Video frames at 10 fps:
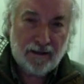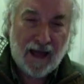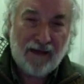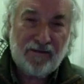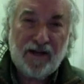
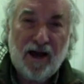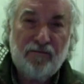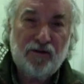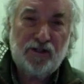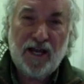having
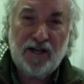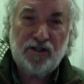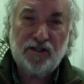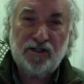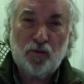
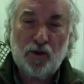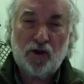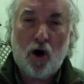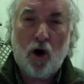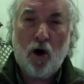conversations with
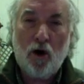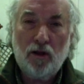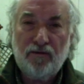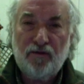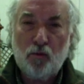
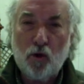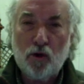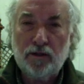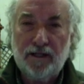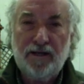all of the
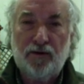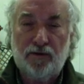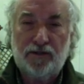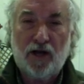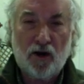world
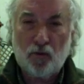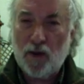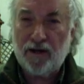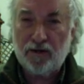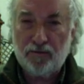leaders on a
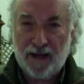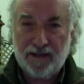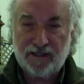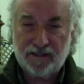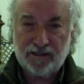regular
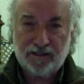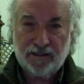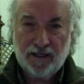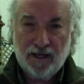basis,